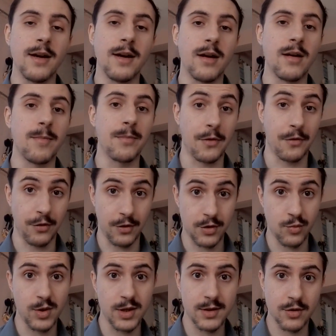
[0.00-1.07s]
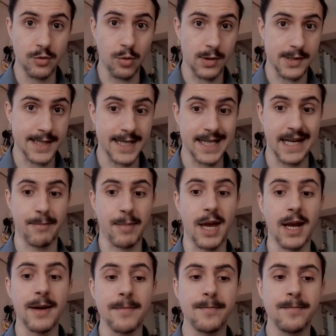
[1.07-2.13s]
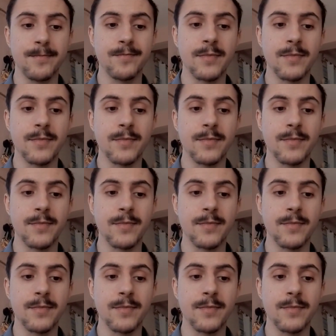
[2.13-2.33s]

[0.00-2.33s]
The first one is called clipping.